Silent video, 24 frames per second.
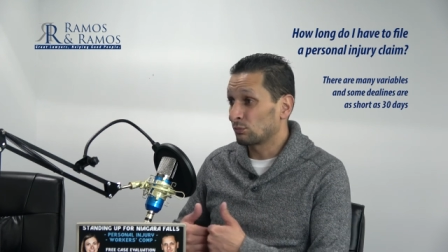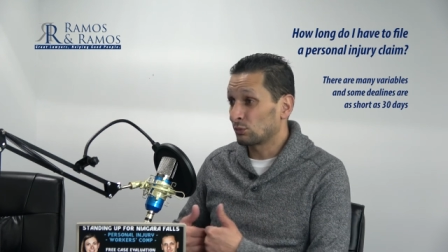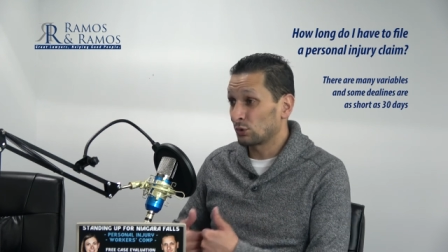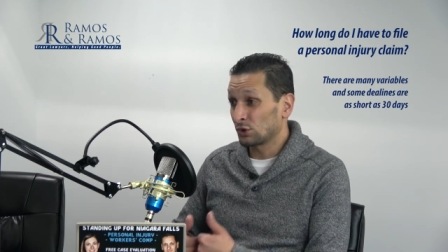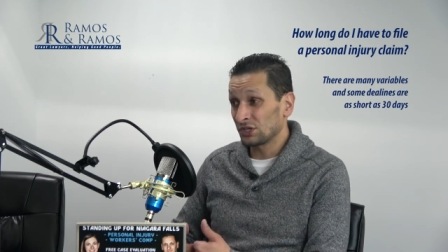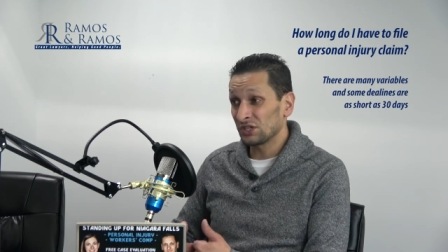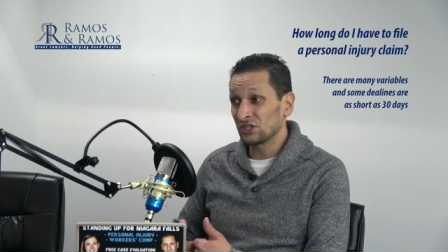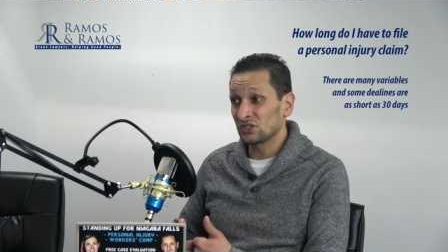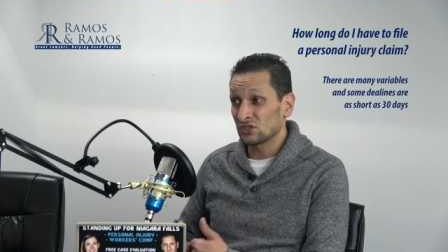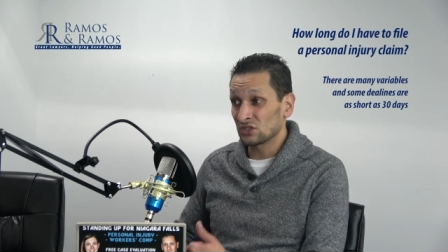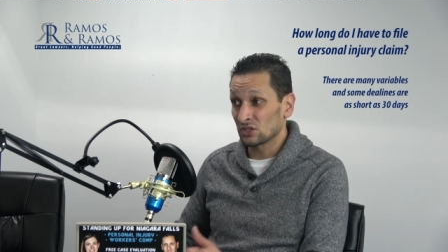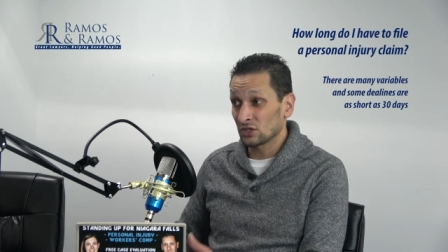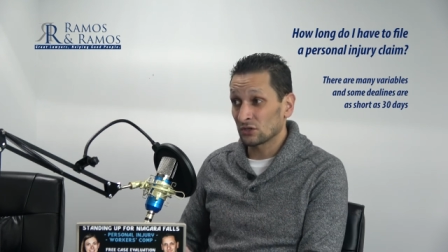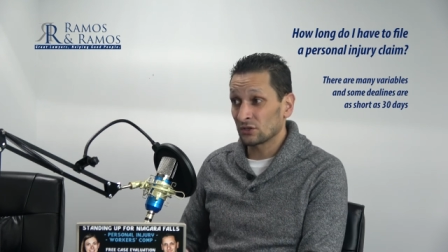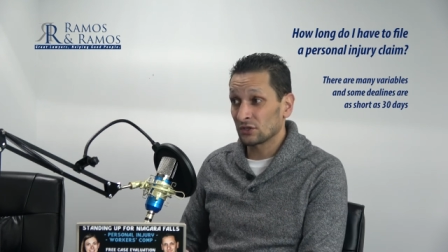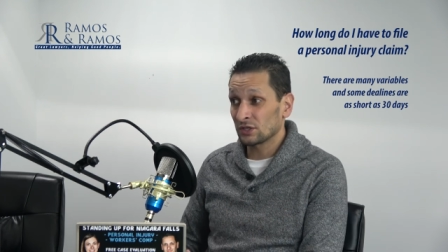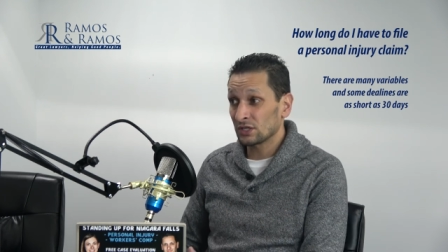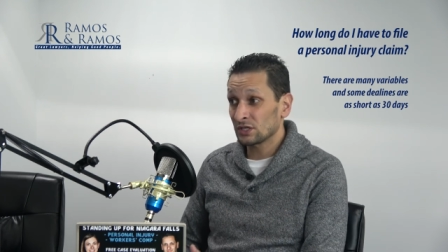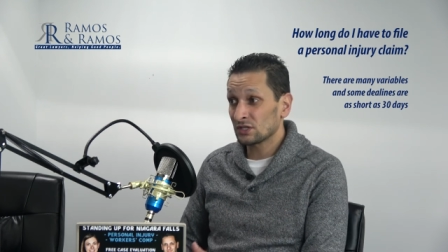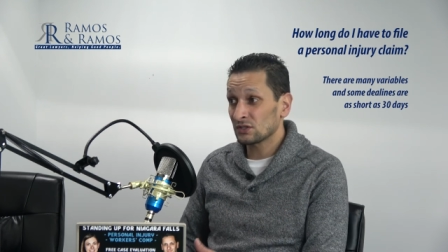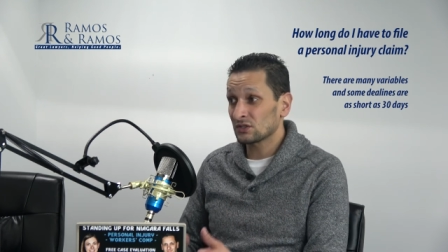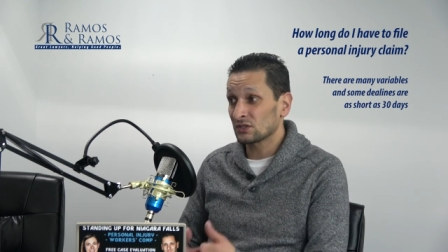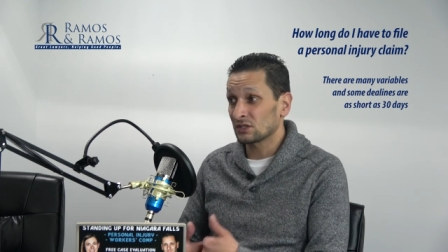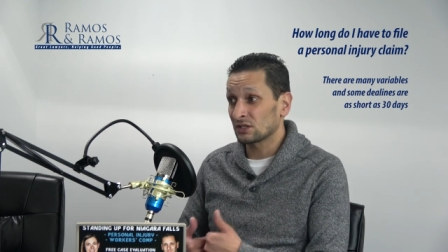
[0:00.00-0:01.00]
pretty
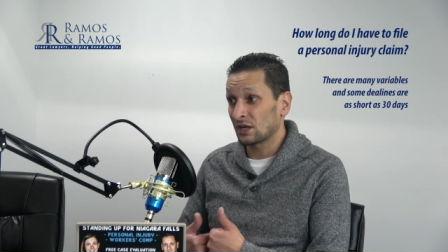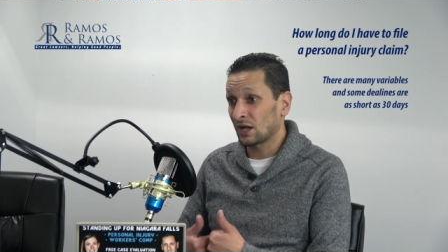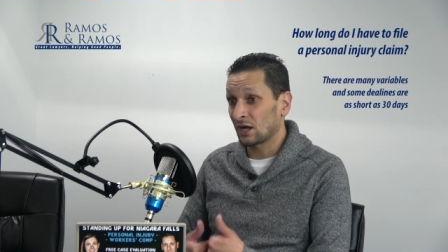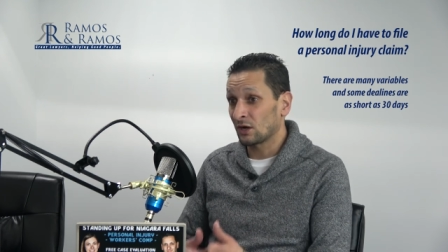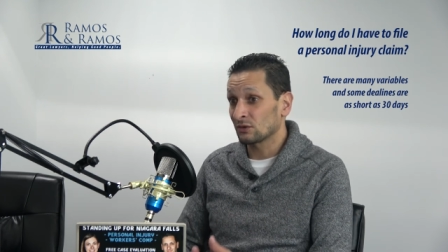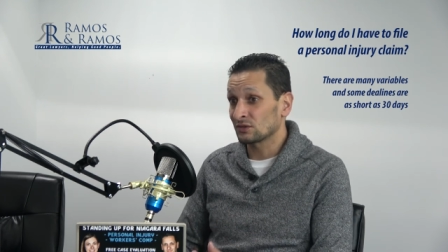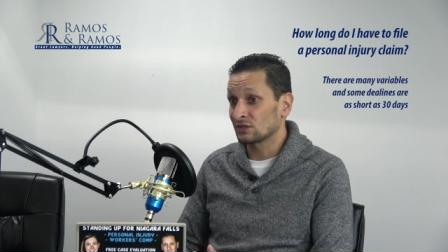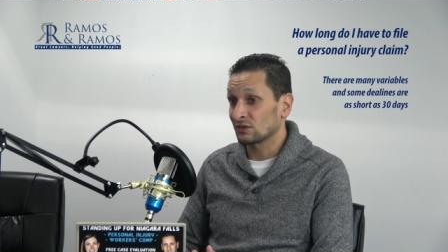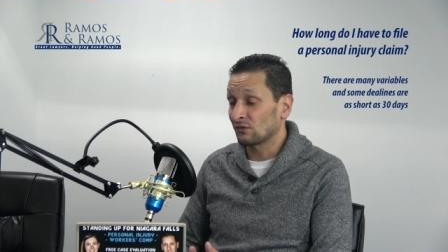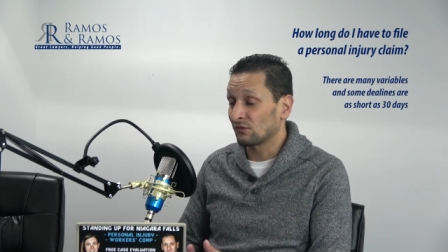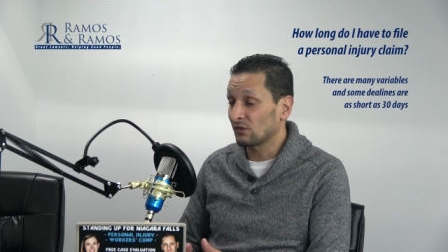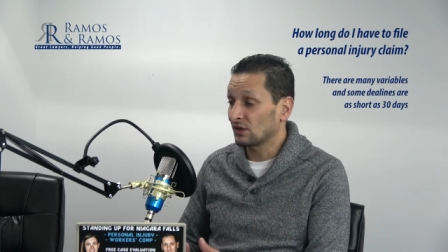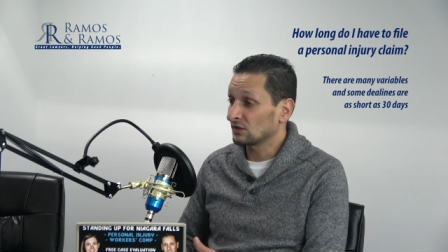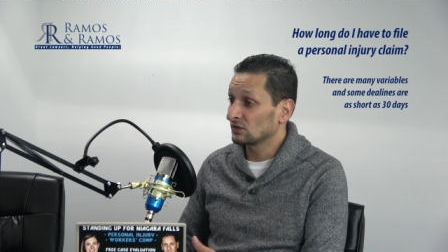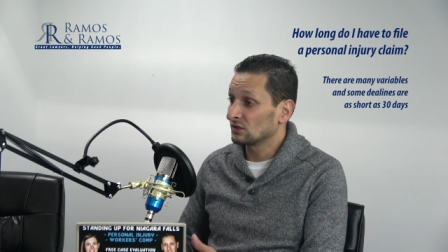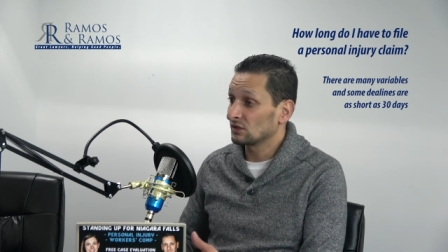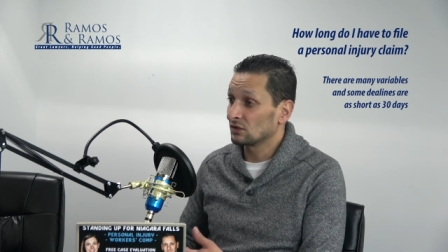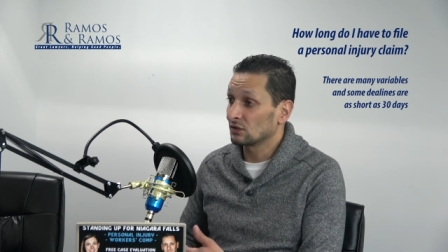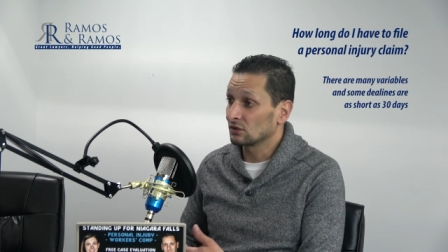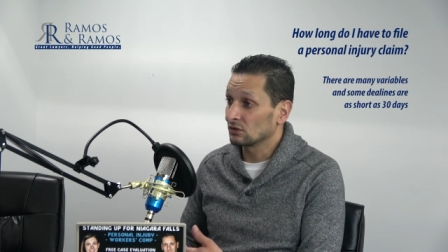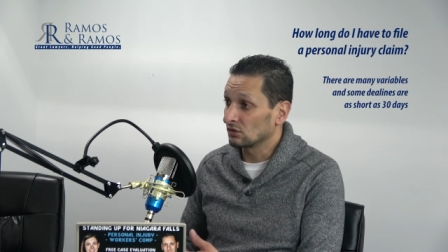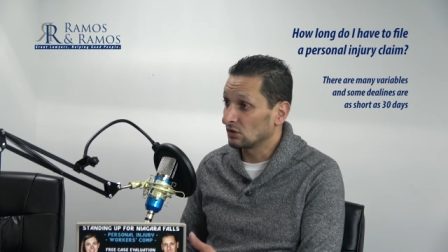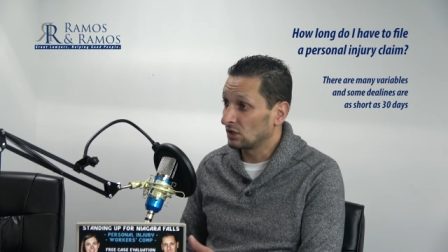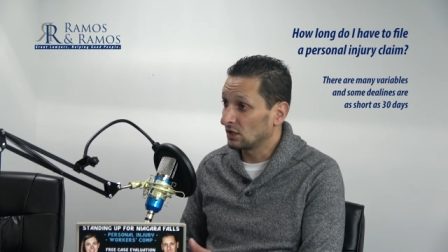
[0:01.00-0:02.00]
serious and now it's
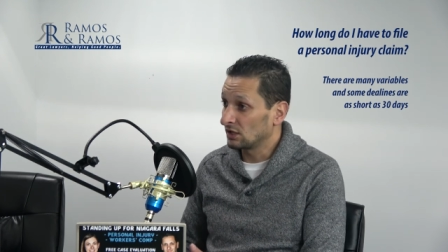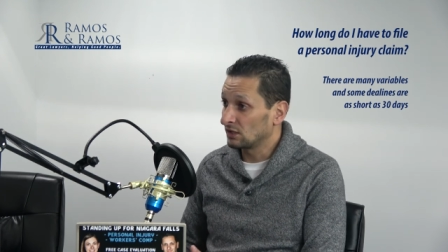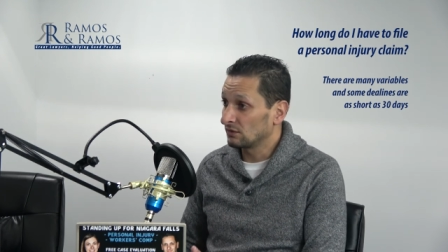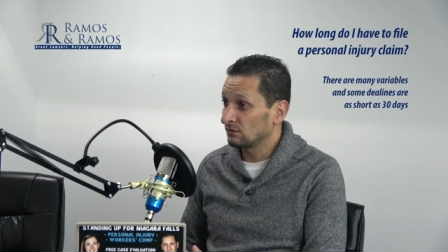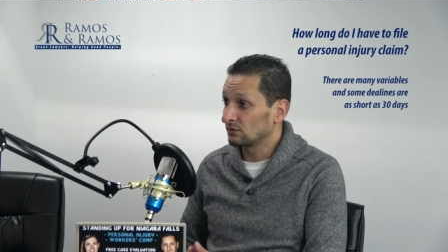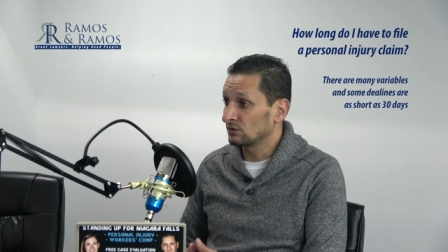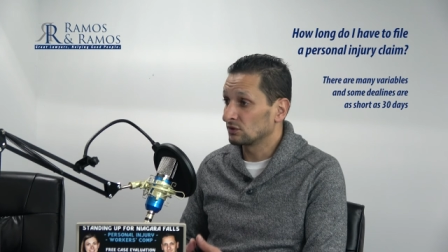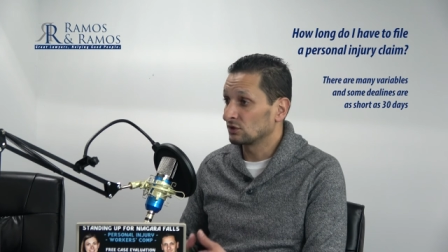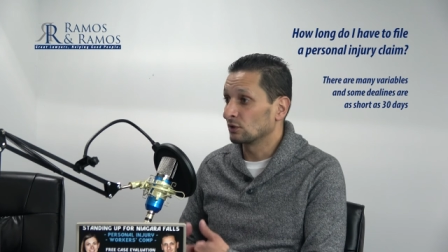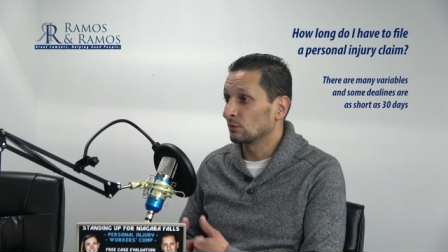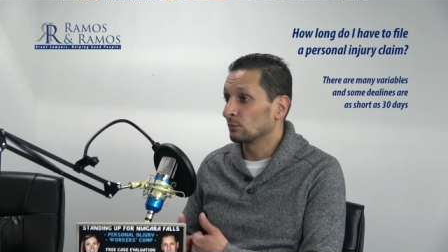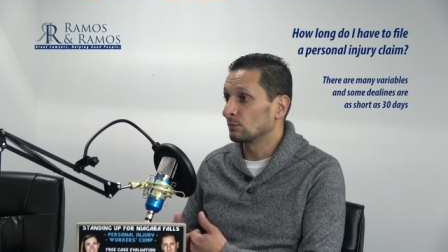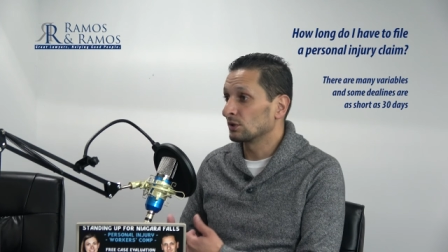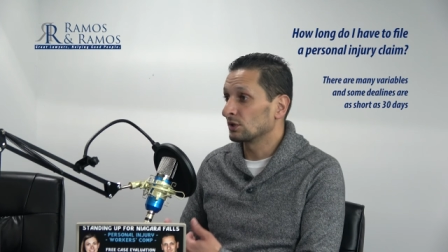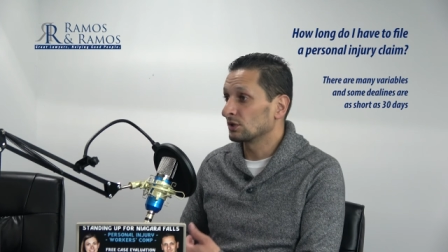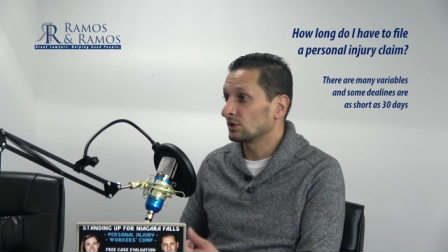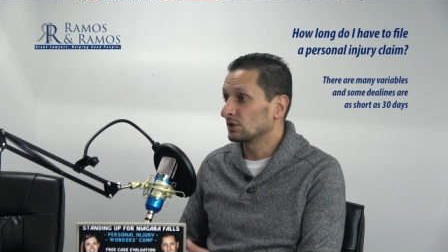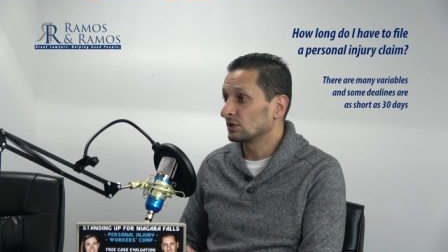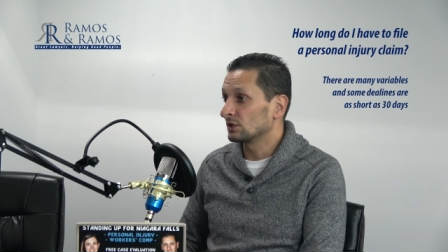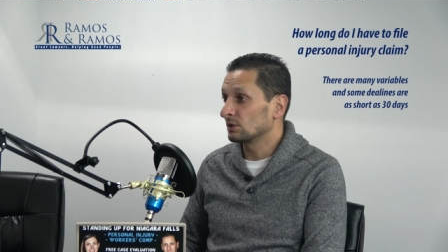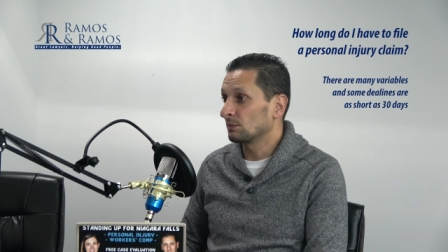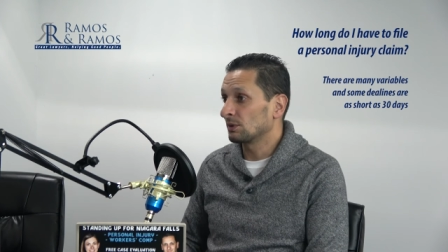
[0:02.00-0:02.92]
affecting your life and your ability